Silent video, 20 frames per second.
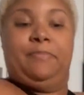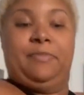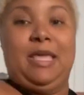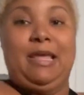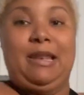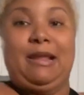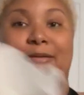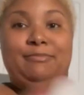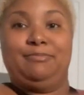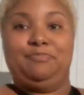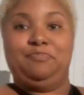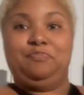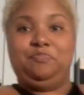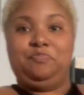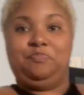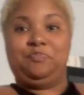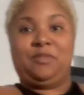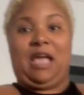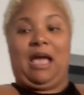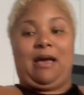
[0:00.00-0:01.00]
You know,
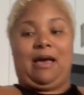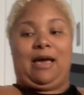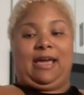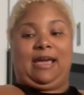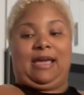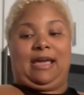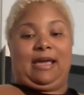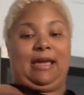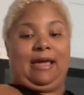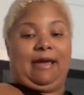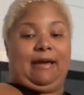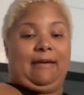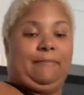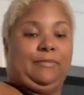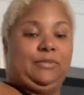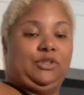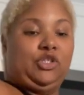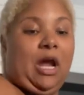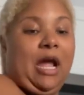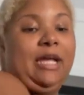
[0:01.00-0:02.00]
I
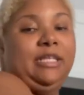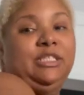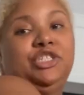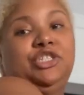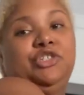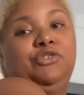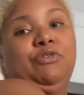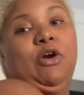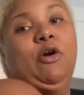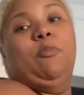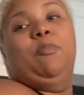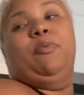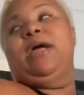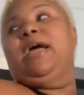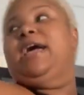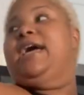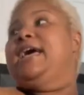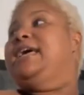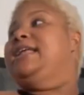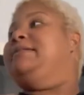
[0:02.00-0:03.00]
am trying to do no
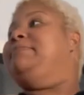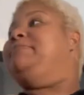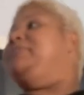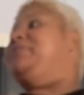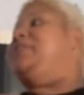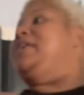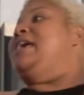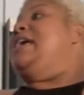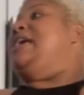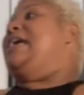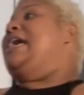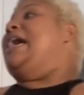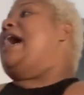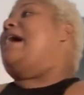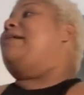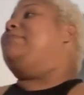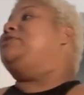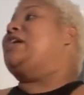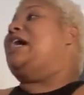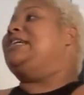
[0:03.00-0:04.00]
bread.
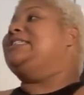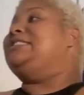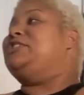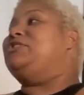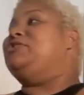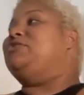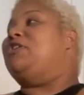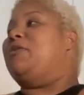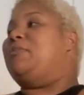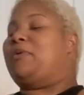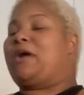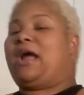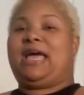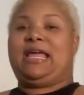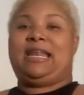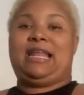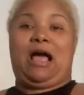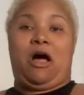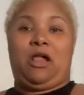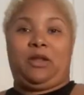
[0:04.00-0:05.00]
I'm trying to do no
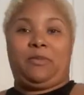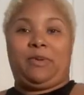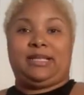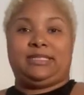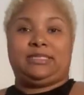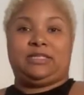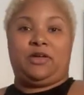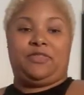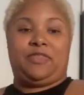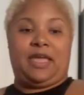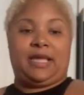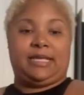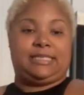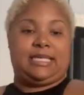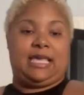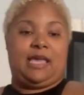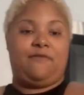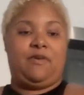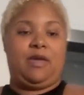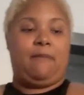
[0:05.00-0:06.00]
bread all the way until
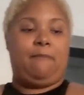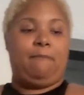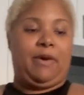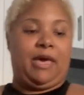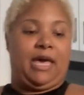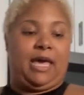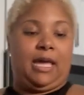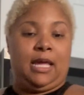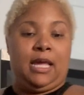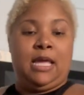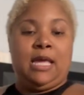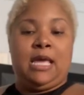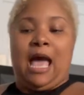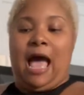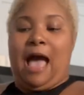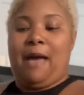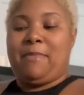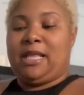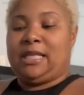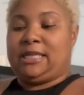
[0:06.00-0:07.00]
Thanksgiving, but
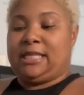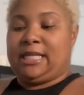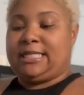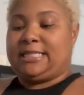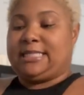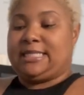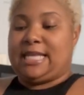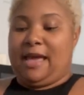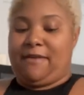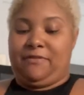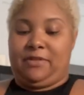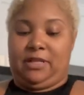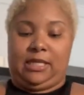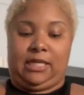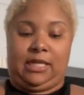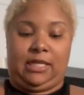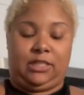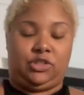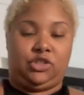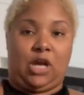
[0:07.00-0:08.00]
I'm at least
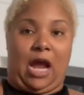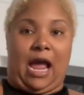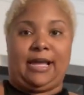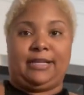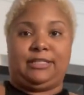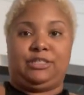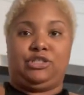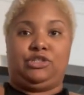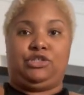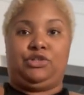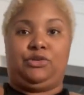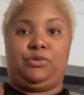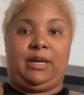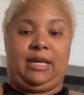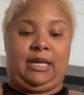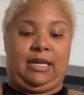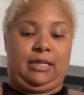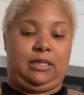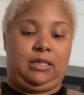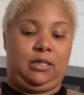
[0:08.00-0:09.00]
definitely trying to do
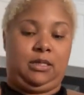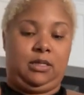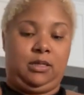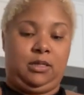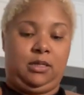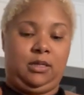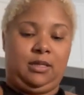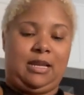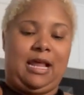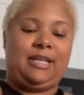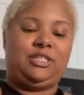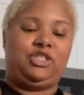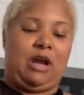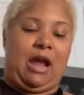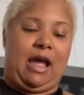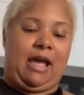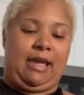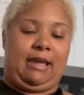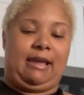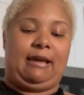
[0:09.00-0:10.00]
it. Not
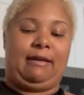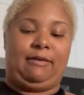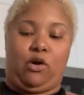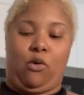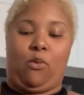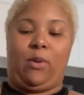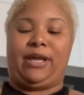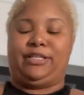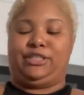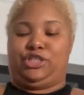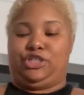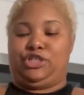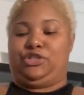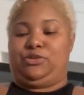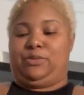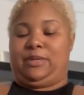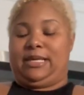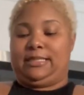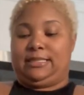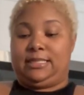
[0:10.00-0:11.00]
trying, going to
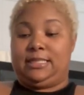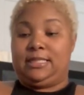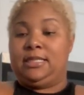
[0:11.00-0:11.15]
do it.